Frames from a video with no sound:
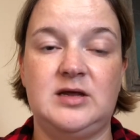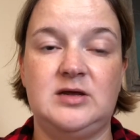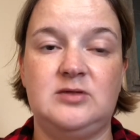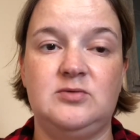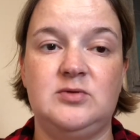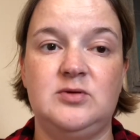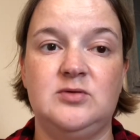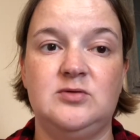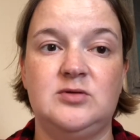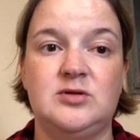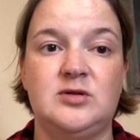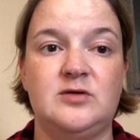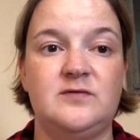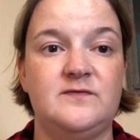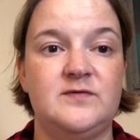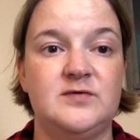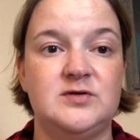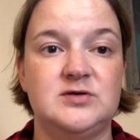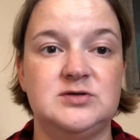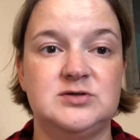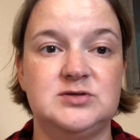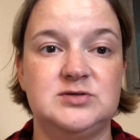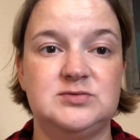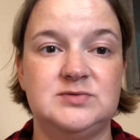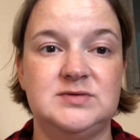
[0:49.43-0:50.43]
we were the
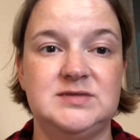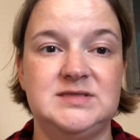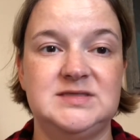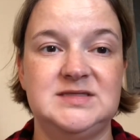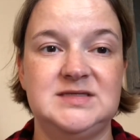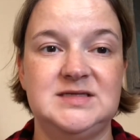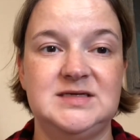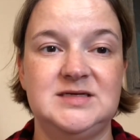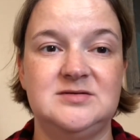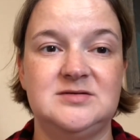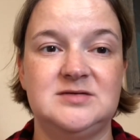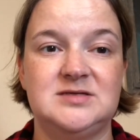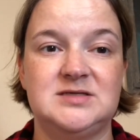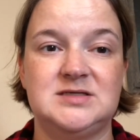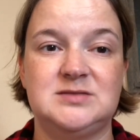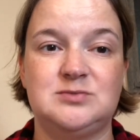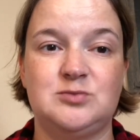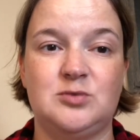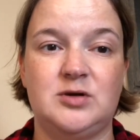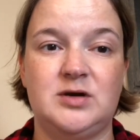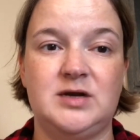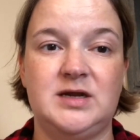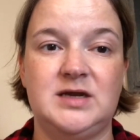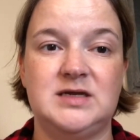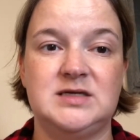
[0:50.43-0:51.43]
first ones there this
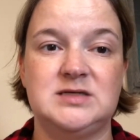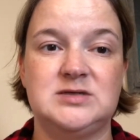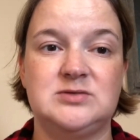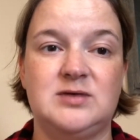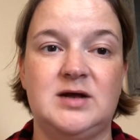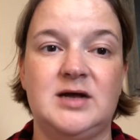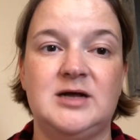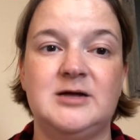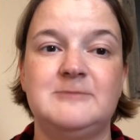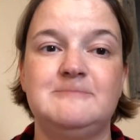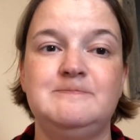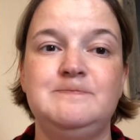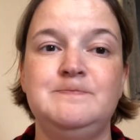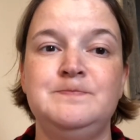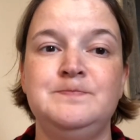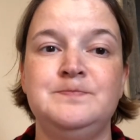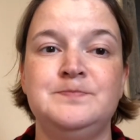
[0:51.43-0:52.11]
morning as well,